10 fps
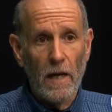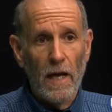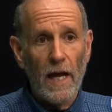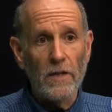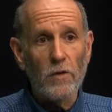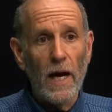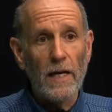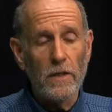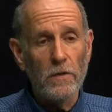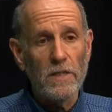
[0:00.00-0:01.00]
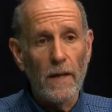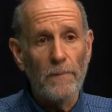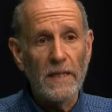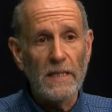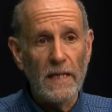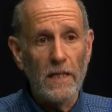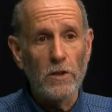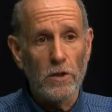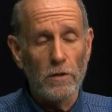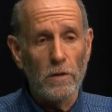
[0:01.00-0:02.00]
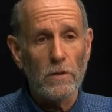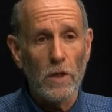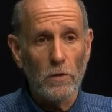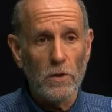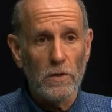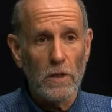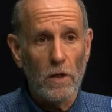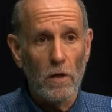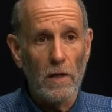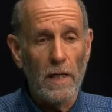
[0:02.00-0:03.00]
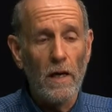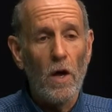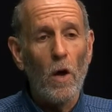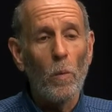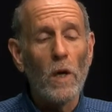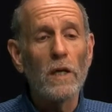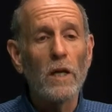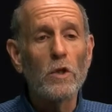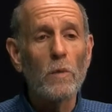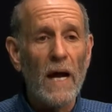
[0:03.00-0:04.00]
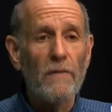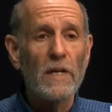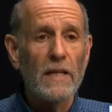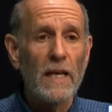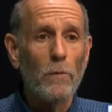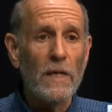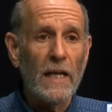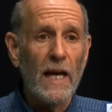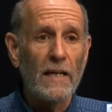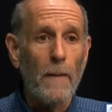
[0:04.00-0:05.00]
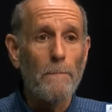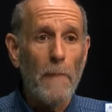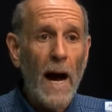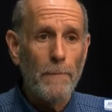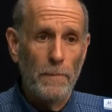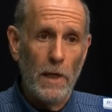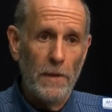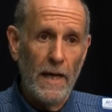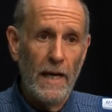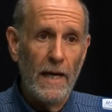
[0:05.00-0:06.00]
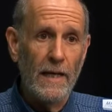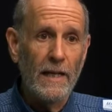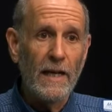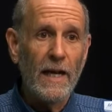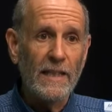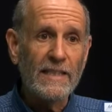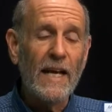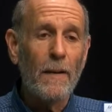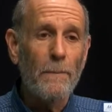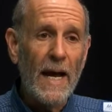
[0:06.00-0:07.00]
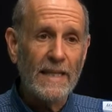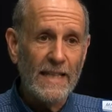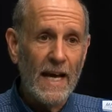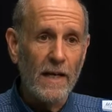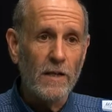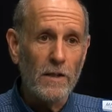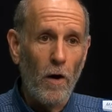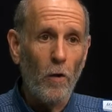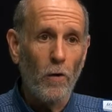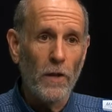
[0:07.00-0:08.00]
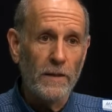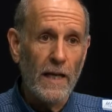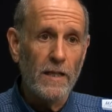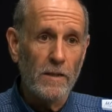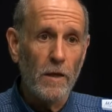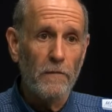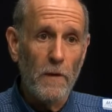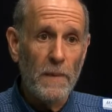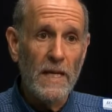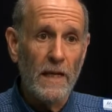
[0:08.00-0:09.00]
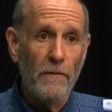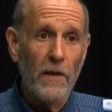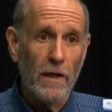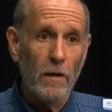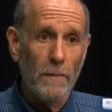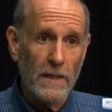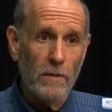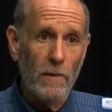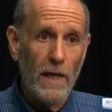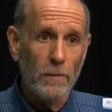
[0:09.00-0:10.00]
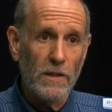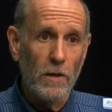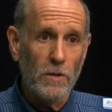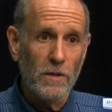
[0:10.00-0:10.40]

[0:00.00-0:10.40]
and try to do something to injure Social Security, we're going to do everything we can to bop them on the head and send them back down into the hole that they deserve to be in if they're going to mess around with Social